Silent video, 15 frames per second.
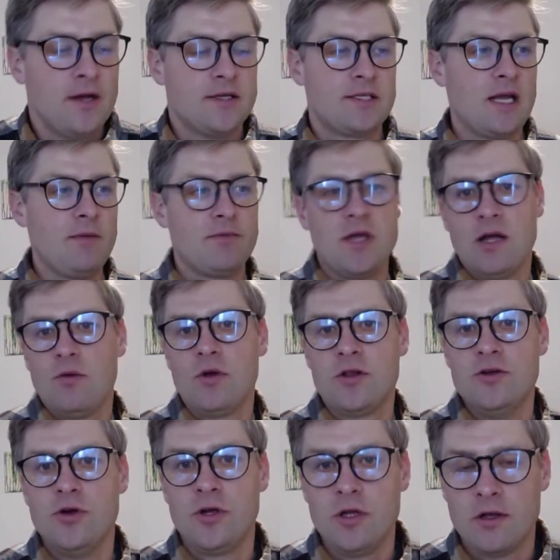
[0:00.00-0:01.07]
Same thing with
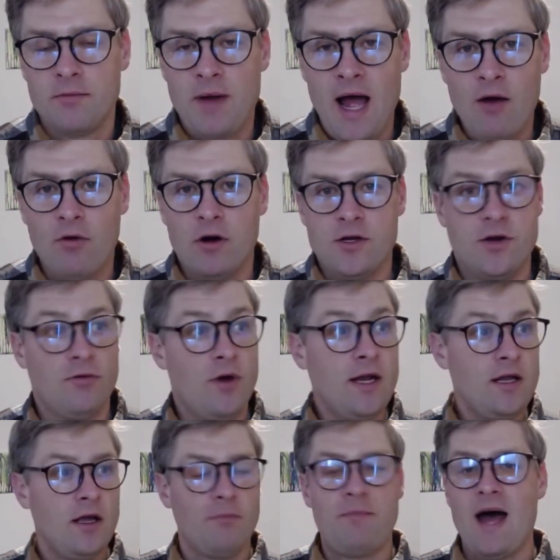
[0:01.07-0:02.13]
nuclear power.
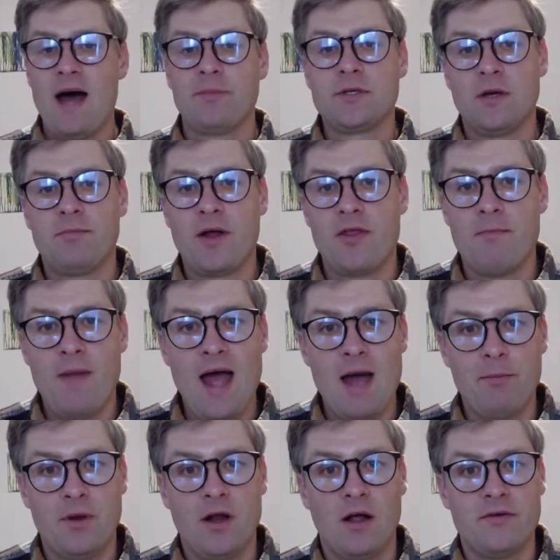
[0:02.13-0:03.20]
Uranium pops up on the
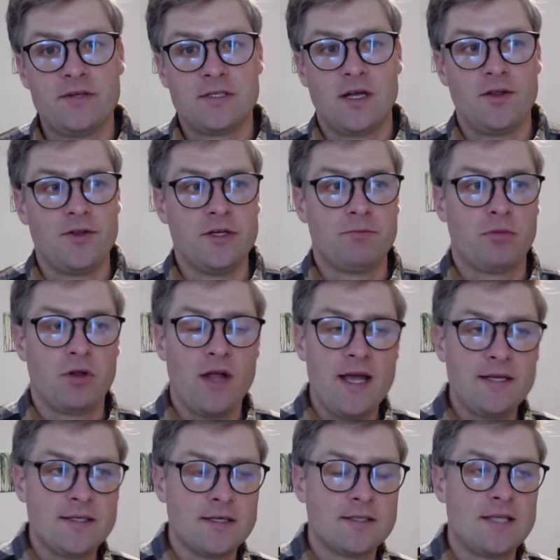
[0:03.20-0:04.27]
map, and all of a sudden these
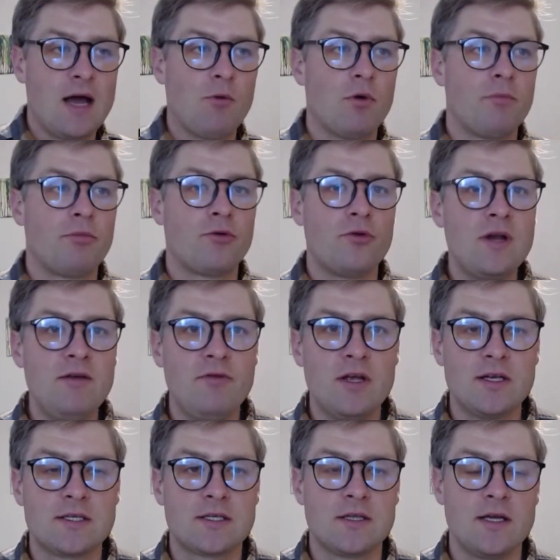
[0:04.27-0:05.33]
places that were
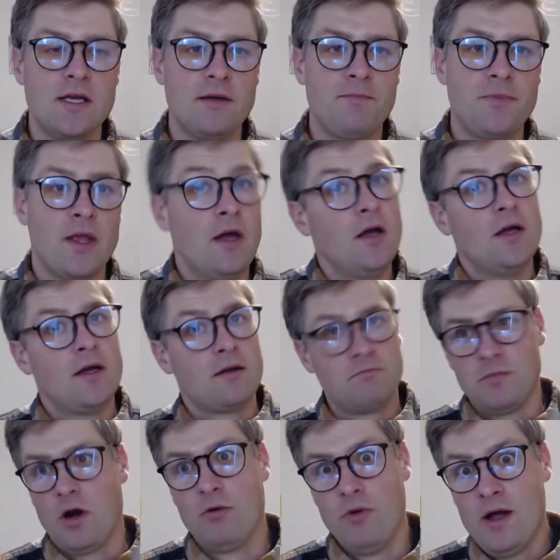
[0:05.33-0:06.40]
previously
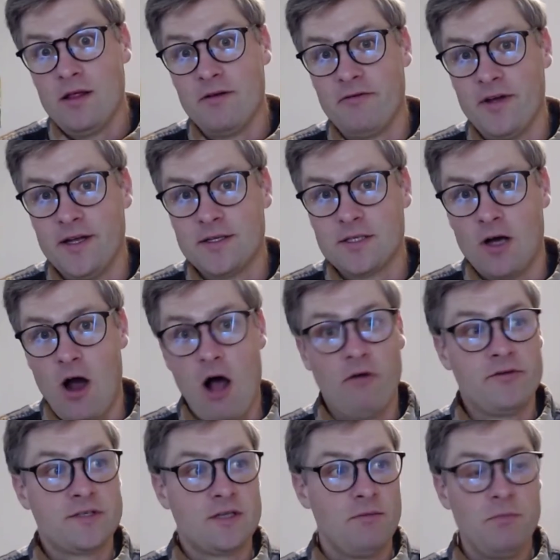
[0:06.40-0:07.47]
irrelevant all
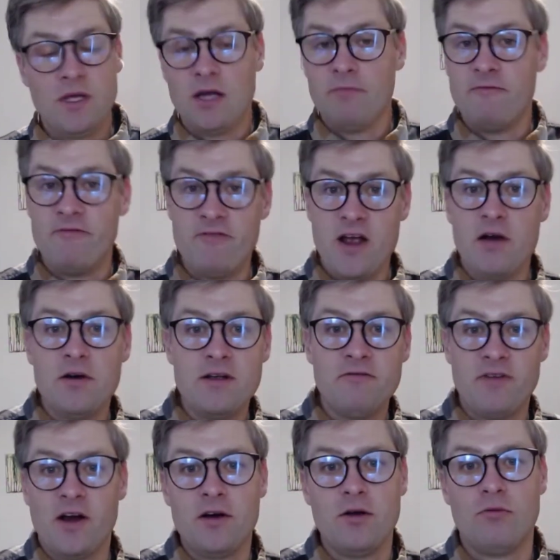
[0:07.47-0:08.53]
of a sudden become very,
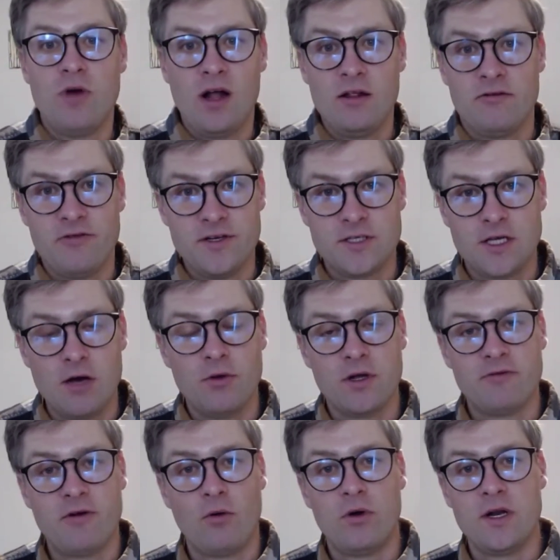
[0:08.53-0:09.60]
very relevant
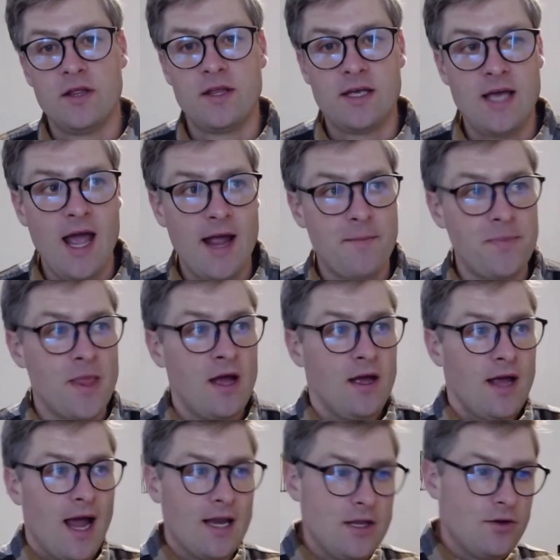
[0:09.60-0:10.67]
going forward in the game.
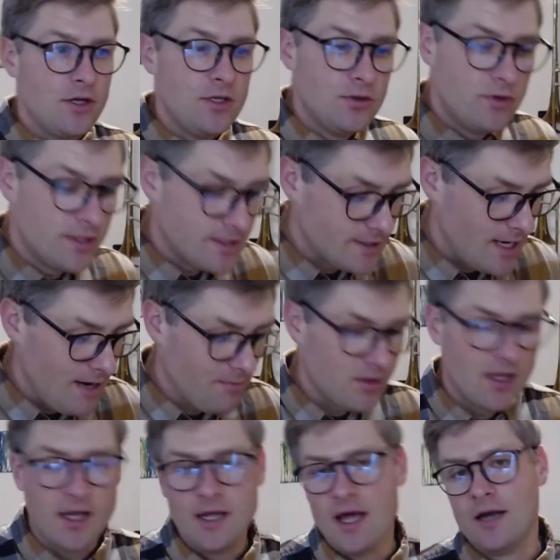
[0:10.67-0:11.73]
And you can do the same
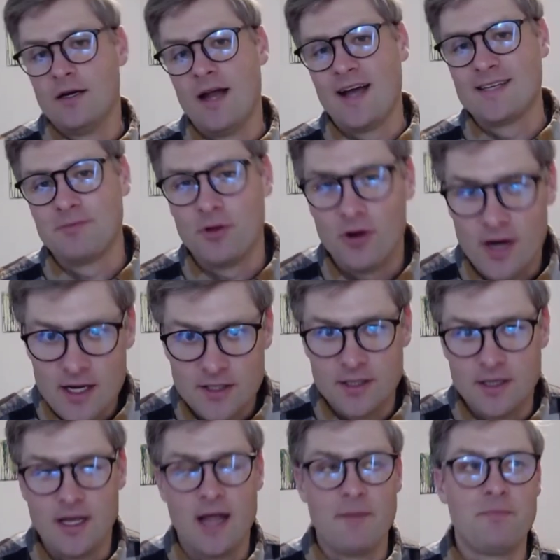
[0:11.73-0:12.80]
thing in an
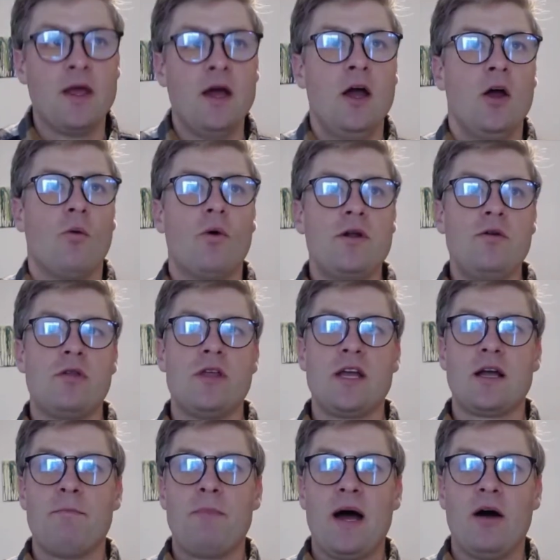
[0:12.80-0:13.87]
exploration game. When you
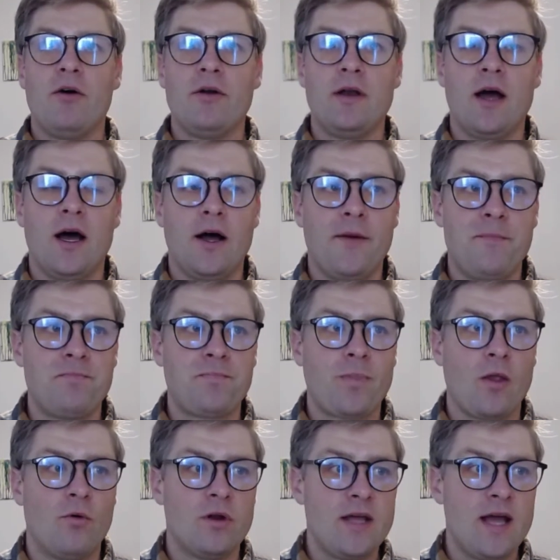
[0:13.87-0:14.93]
think about,
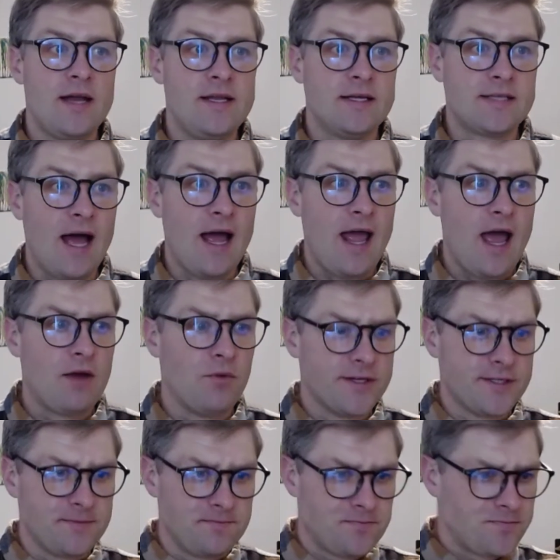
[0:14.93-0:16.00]
one of the ideas I had
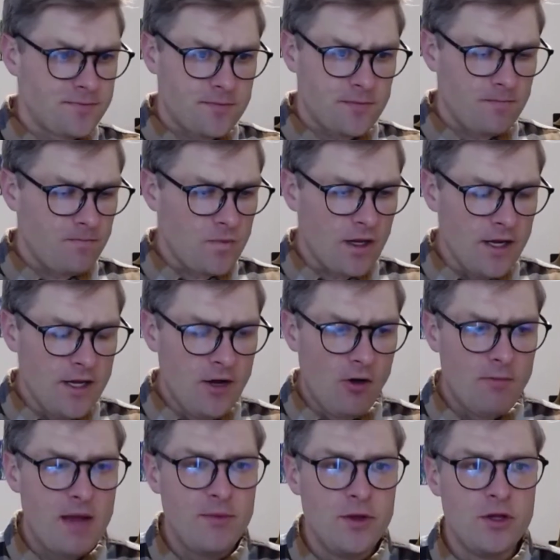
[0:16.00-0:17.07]
was, you know,
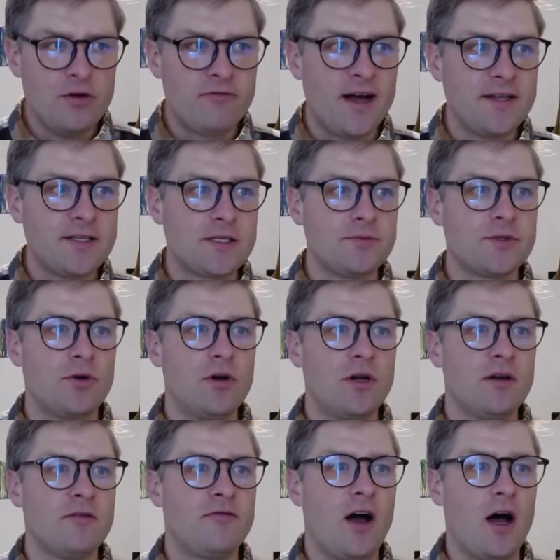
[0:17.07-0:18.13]
maybe you find some sort
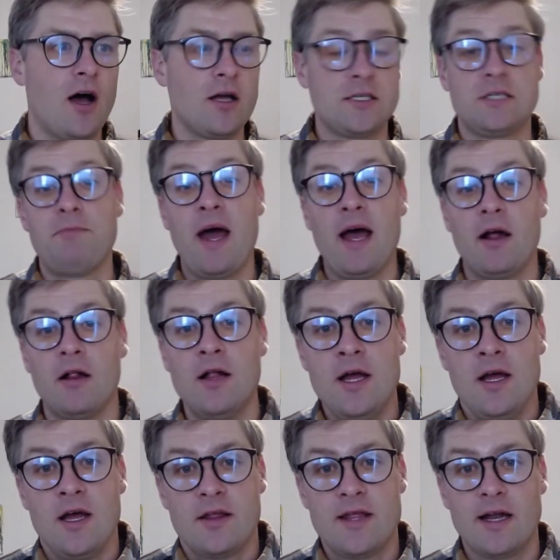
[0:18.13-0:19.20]
of spell
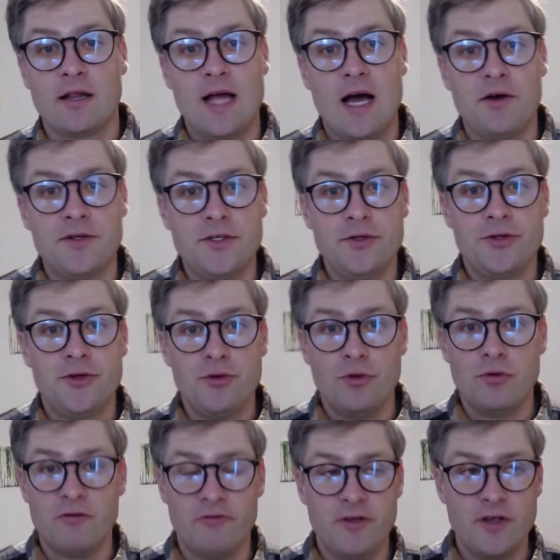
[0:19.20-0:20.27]
that allows you to
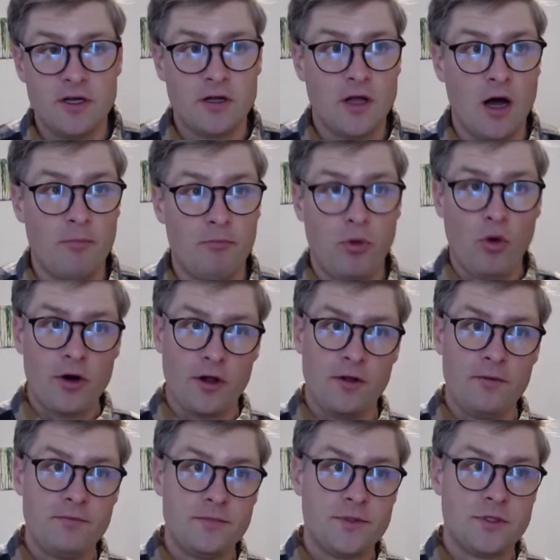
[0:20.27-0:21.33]
reveal a
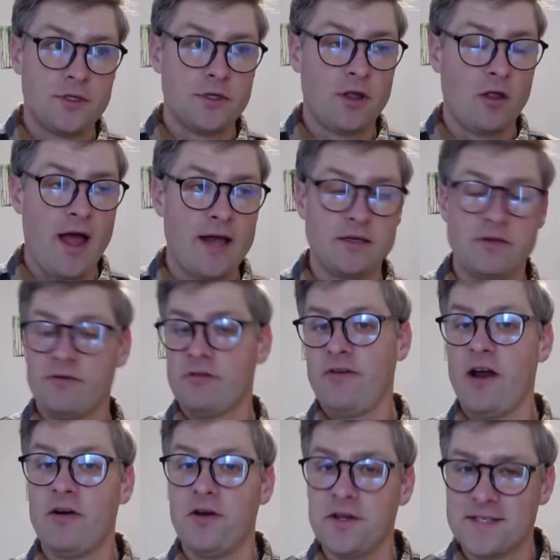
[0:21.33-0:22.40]
portal to the land of the
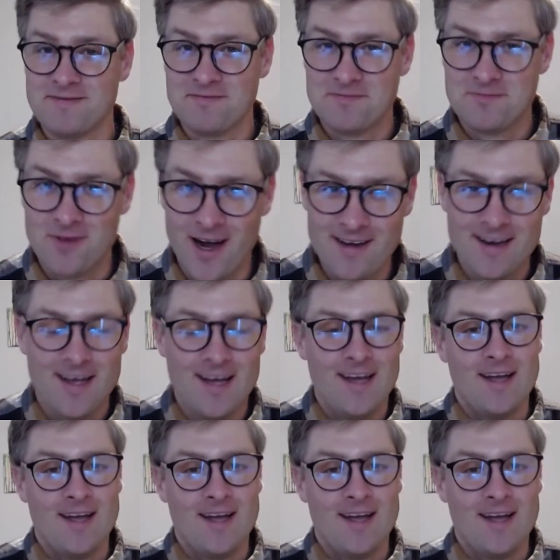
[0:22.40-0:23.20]
fairies, right?